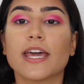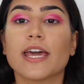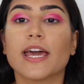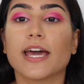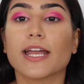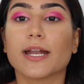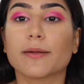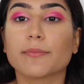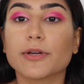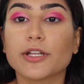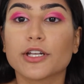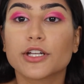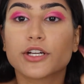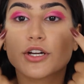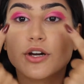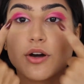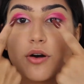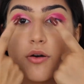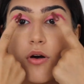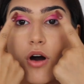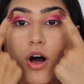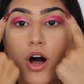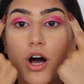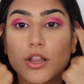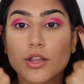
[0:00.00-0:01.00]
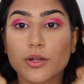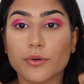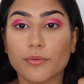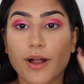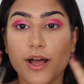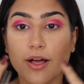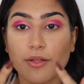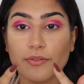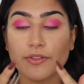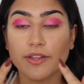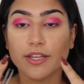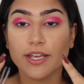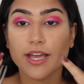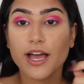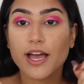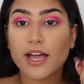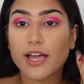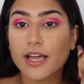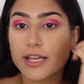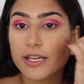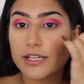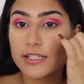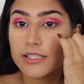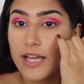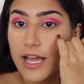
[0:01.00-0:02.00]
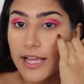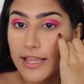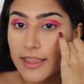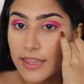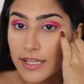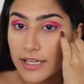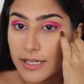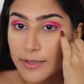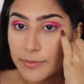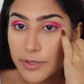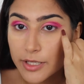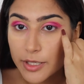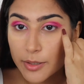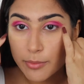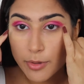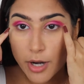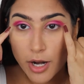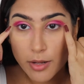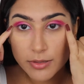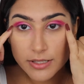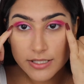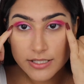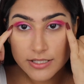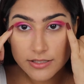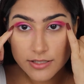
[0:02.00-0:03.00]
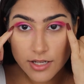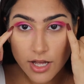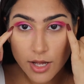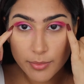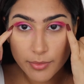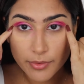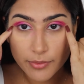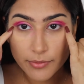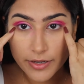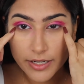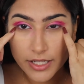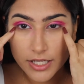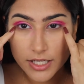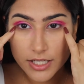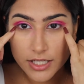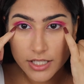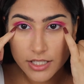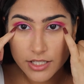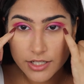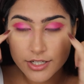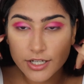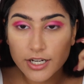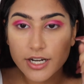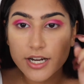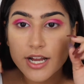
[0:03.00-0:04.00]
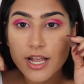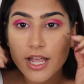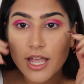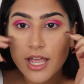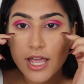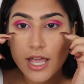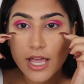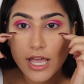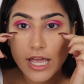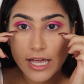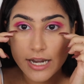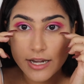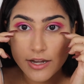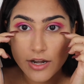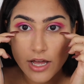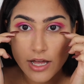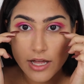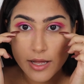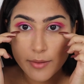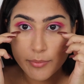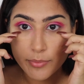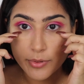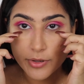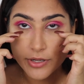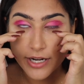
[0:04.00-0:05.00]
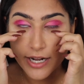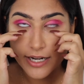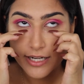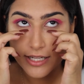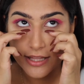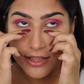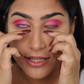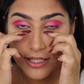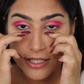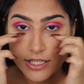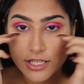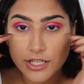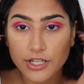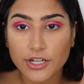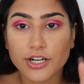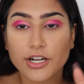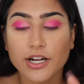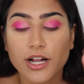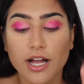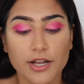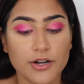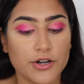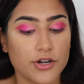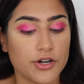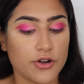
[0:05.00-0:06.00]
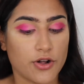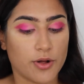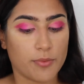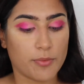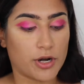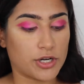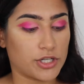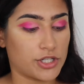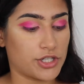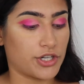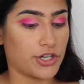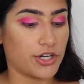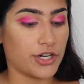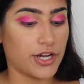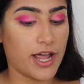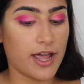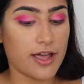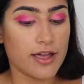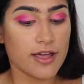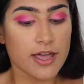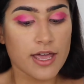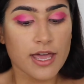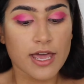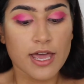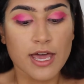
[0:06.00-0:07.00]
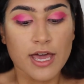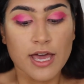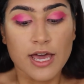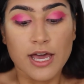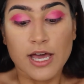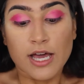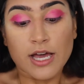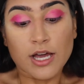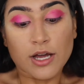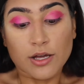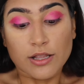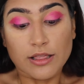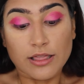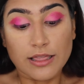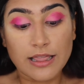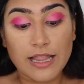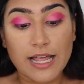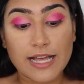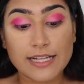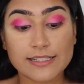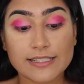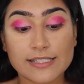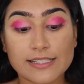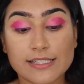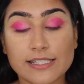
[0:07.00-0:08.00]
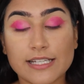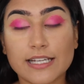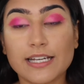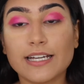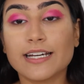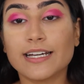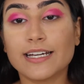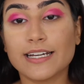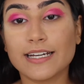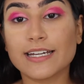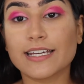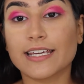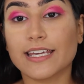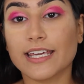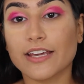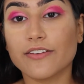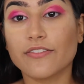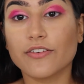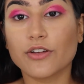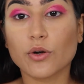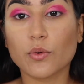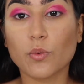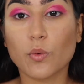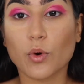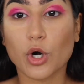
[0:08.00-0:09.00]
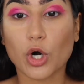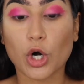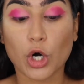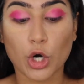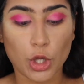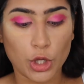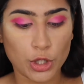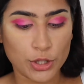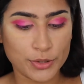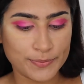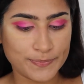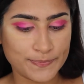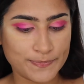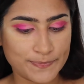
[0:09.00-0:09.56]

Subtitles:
And I'm gonna go all around the eye. I think I'm gonna probably stop right here and not put anything here. I don't know, I'm not sure yet. Let's give it a whirl.